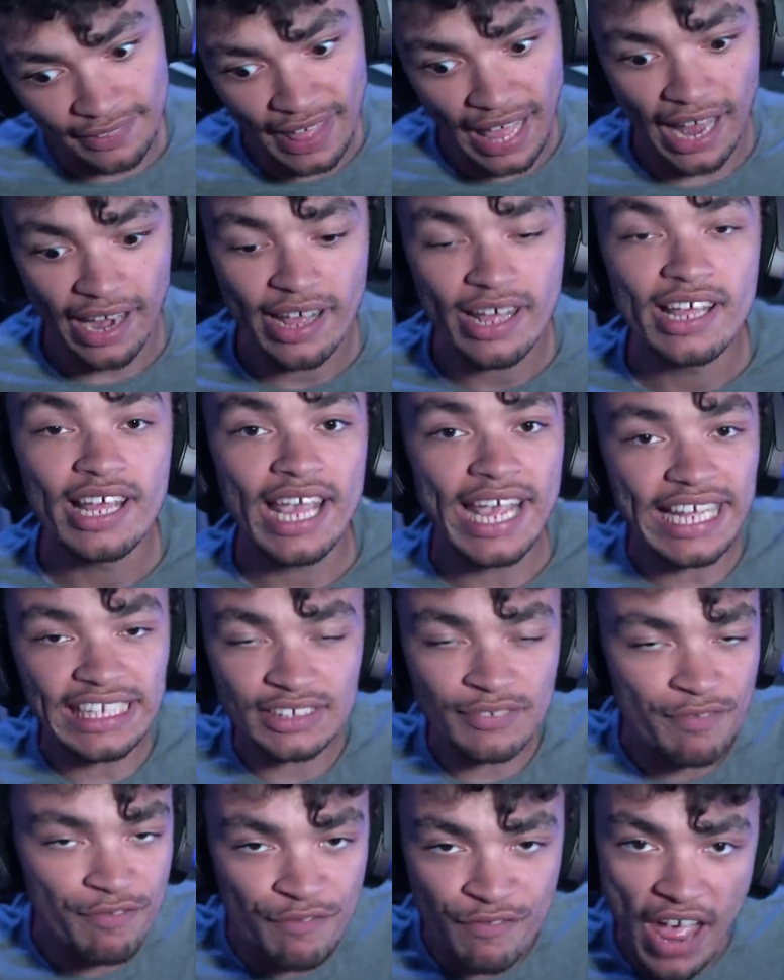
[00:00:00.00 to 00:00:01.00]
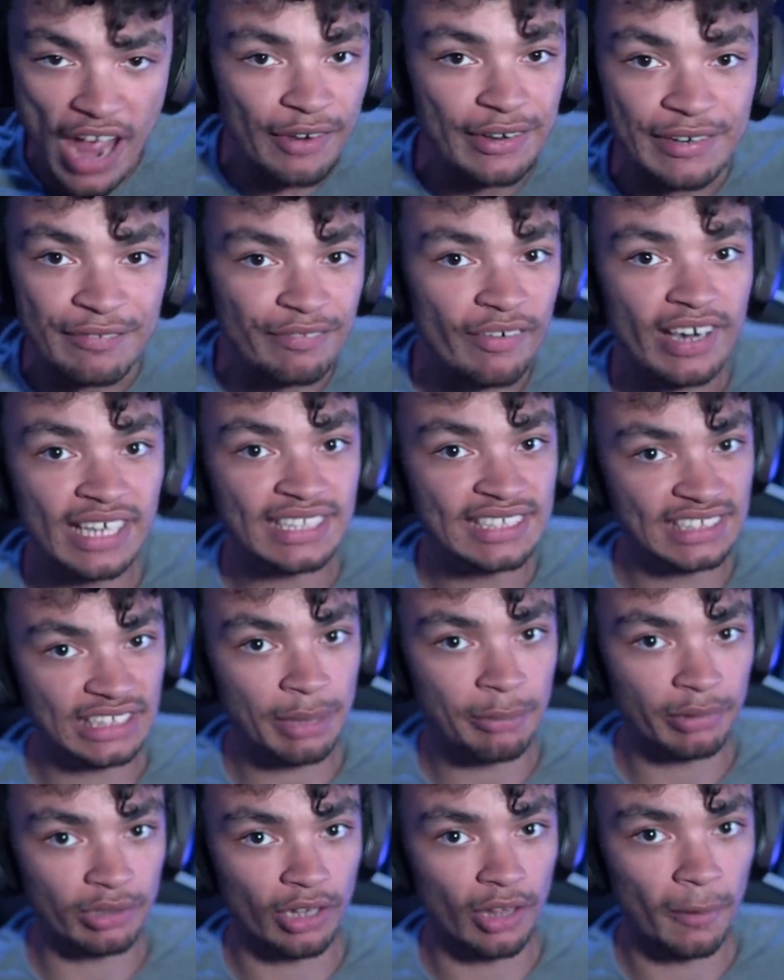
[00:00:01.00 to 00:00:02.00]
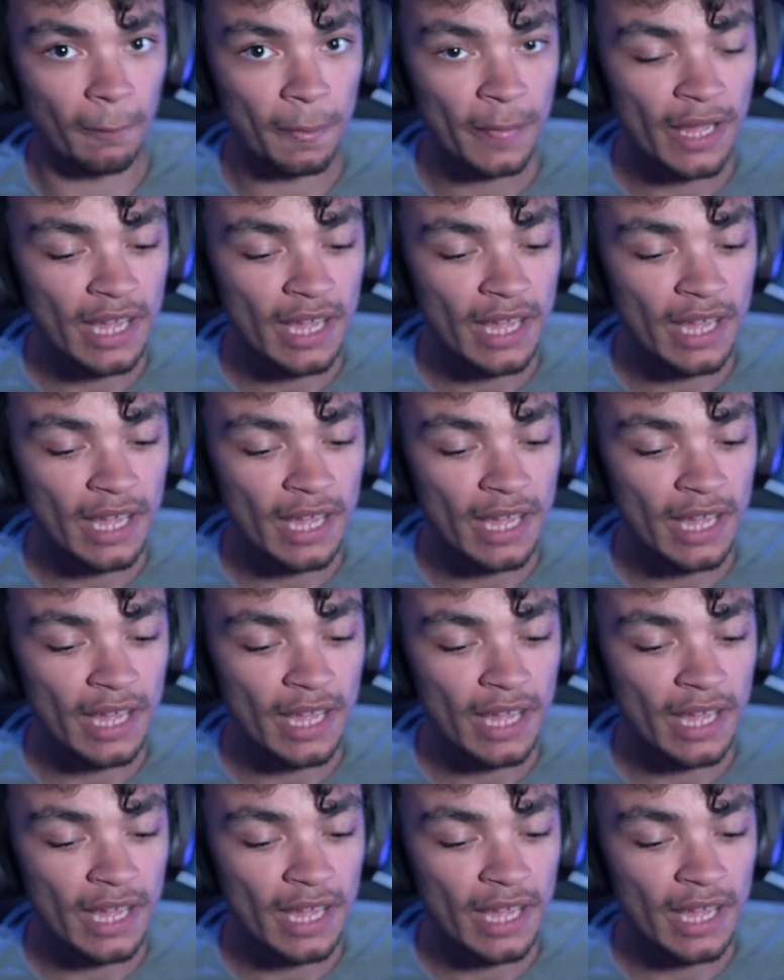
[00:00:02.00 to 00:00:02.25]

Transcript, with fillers: that. It's very, very similar.